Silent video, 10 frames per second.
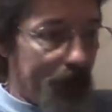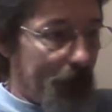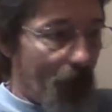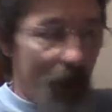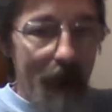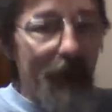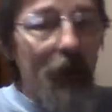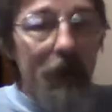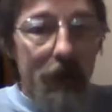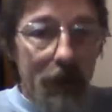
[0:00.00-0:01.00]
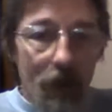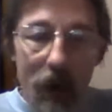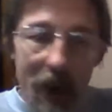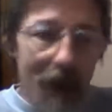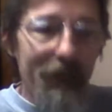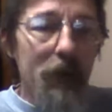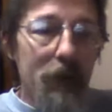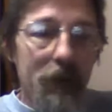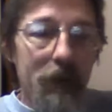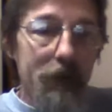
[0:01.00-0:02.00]
Whatever
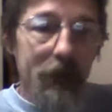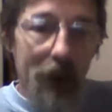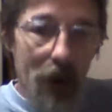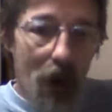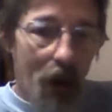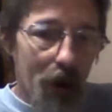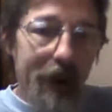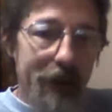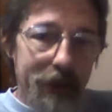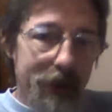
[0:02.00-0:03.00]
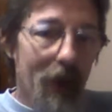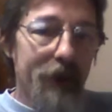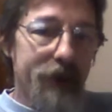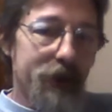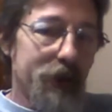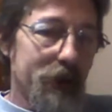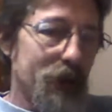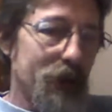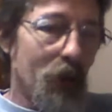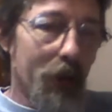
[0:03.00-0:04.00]
the garlic does to the
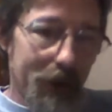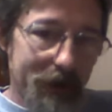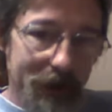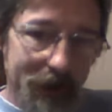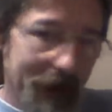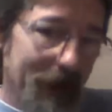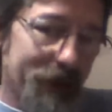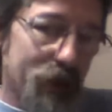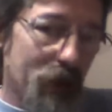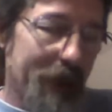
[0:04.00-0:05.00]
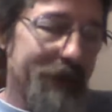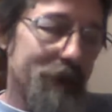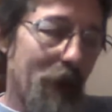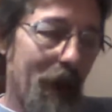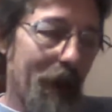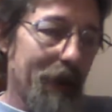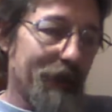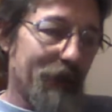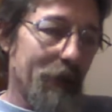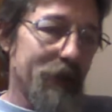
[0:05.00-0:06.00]
soil, because it leaves traces
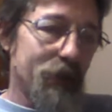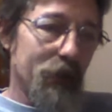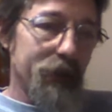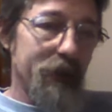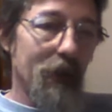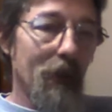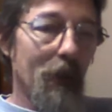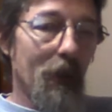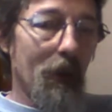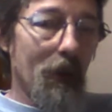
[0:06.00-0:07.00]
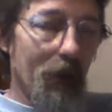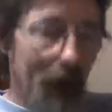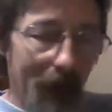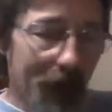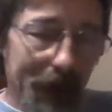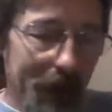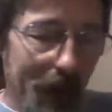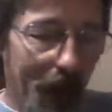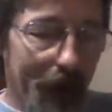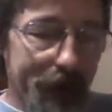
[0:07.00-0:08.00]
behind from its roots, whatever it
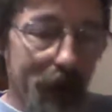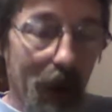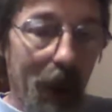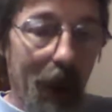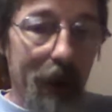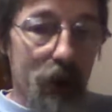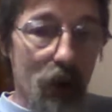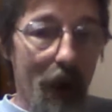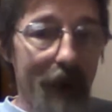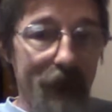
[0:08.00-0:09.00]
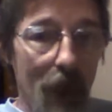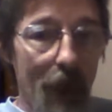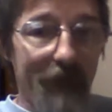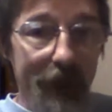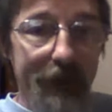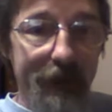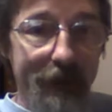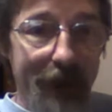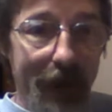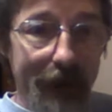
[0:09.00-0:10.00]
does, it drives off fleas
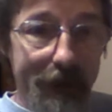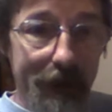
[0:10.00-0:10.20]
and ticks.